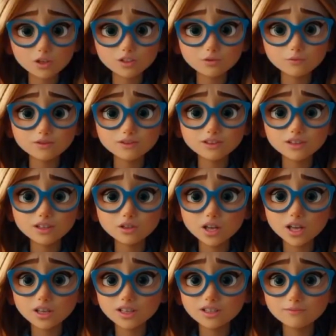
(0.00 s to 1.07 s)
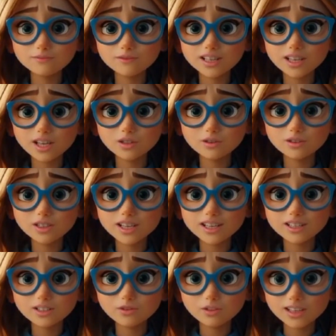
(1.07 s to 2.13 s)
towards the window to hear their
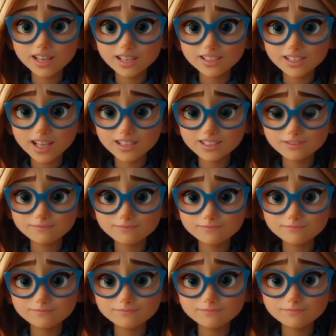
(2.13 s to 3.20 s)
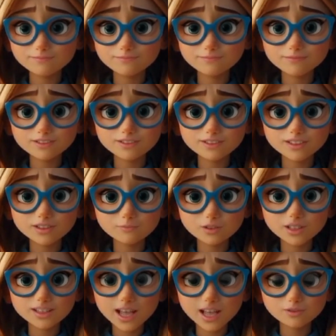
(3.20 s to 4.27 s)
conversation. I heard my
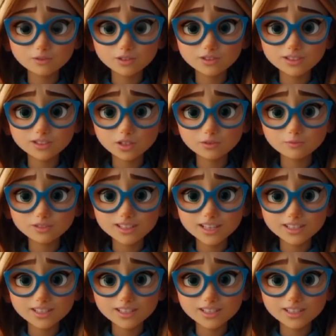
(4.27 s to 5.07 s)
stepfather's voice saying